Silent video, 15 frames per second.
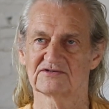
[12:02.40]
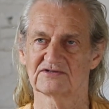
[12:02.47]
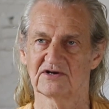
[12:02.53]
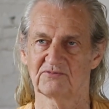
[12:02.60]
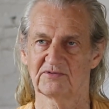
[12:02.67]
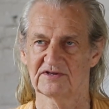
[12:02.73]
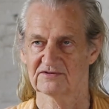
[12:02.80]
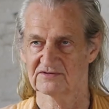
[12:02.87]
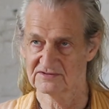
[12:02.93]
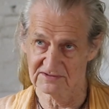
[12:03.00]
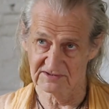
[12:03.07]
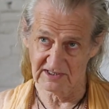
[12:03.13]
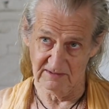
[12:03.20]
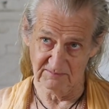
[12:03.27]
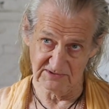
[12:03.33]
So whether it's
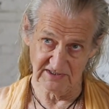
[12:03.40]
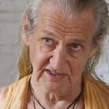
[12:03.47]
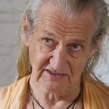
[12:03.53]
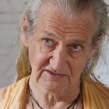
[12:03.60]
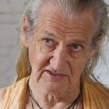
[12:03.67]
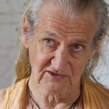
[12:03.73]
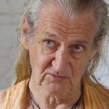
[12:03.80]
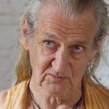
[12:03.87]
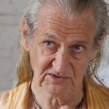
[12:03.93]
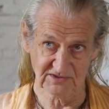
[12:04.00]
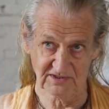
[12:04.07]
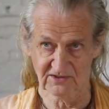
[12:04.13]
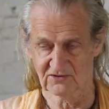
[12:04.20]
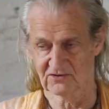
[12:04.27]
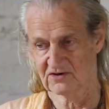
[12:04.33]
same-sex
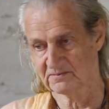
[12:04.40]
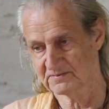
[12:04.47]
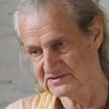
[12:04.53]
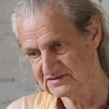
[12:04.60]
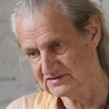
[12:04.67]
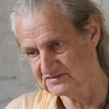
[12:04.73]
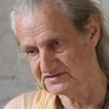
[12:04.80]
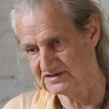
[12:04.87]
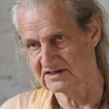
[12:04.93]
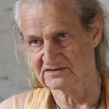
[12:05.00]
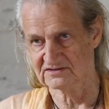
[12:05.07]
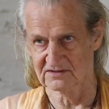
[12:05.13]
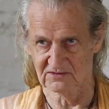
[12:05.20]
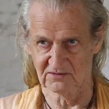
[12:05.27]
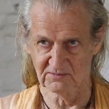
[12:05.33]
intimacy or
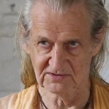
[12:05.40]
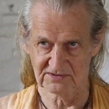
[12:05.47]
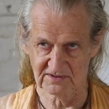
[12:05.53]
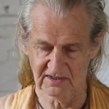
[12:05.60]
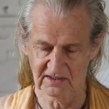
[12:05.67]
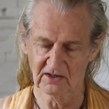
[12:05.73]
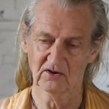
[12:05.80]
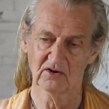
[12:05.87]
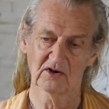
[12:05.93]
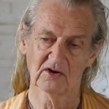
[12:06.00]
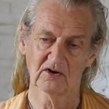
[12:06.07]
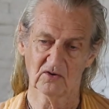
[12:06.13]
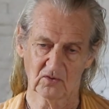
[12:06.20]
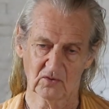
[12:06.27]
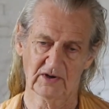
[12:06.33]
opposite-sex intimacy,
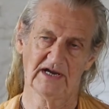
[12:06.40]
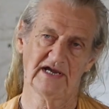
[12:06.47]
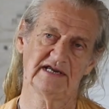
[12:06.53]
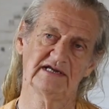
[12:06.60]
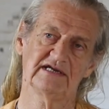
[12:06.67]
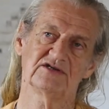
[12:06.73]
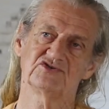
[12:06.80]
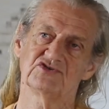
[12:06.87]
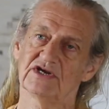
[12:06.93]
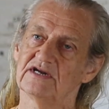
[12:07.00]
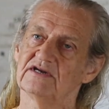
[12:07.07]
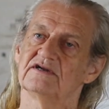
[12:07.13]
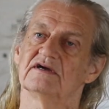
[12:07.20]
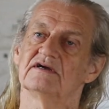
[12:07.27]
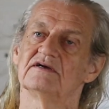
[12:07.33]
or any
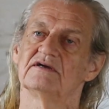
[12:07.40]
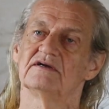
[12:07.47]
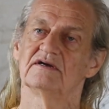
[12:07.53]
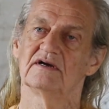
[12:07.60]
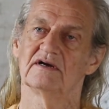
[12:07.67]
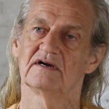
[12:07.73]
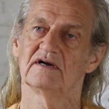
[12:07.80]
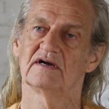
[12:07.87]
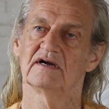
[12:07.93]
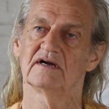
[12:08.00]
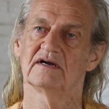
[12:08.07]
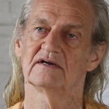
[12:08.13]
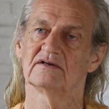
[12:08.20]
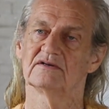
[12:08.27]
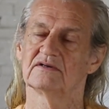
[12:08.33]
gender
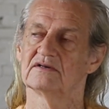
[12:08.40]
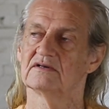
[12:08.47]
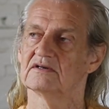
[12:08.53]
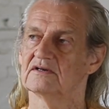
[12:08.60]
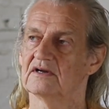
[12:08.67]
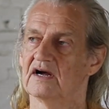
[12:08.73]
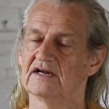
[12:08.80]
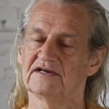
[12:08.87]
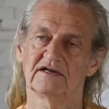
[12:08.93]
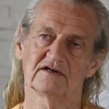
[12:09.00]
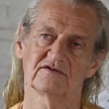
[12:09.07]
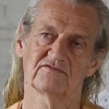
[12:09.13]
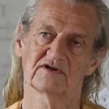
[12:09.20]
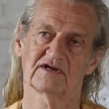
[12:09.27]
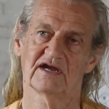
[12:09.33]

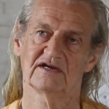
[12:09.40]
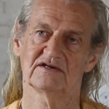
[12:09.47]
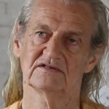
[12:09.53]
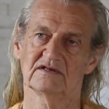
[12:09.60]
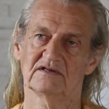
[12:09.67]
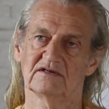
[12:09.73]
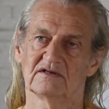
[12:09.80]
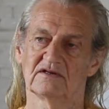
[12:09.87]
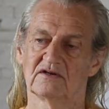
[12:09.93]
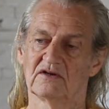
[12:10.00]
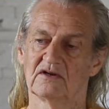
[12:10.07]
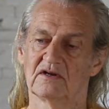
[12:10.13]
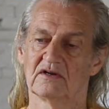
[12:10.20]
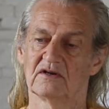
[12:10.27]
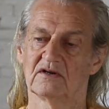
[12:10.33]
identification,
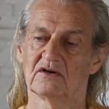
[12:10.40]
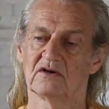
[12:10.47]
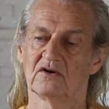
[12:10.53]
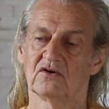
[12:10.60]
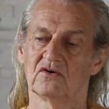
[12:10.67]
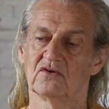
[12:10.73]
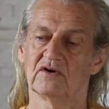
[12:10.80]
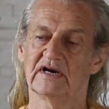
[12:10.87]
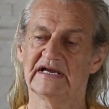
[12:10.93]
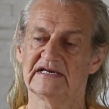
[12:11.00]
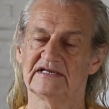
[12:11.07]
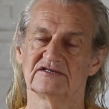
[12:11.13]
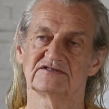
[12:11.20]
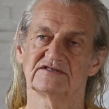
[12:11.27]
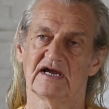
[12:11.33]
or
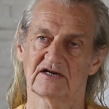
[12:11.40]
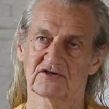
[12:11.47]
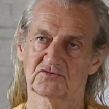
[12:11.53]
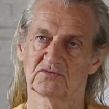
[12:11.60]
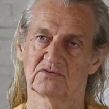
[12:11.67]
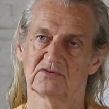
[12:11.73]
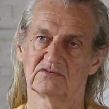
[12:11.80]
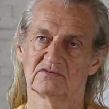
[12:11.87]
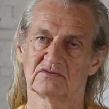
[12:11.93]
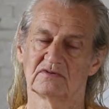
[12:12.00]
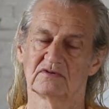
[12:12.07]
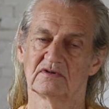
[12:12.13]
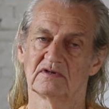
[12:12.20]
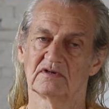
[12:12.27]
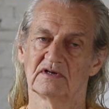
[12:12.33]
any sexual
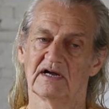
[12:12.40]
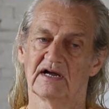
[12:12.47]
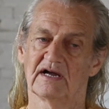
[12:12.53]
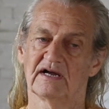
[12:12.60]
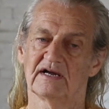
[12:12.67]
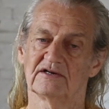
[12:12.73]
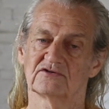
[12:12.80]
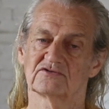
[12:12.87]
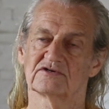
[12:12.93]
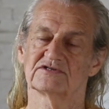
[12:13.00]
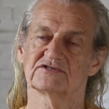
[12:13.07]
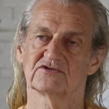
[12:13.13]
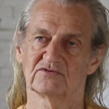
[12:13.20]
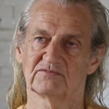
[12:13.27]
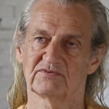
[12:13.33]

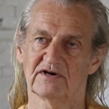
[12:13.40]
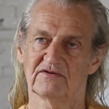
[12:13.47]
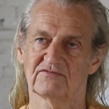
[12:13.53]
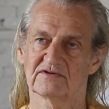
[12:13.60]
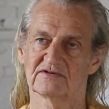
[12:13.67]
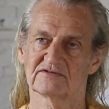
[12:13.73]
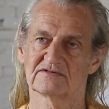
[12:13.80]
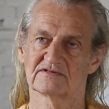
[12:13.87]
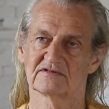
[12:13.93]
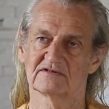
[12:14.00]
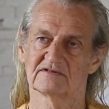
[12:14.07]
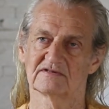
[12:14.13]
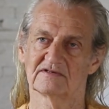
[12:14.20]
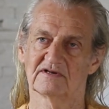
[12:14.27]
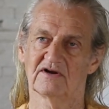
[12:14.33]
interest or preference,
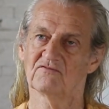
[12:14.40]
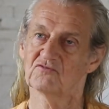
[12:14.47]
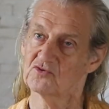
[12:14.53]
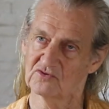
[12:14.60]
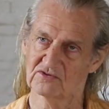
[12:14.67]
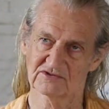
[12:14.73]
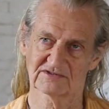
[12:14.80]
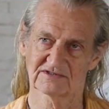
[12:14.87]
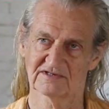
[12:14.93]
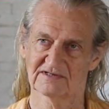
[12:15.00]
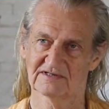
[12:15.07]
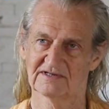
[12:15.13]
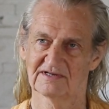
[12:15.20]
of course,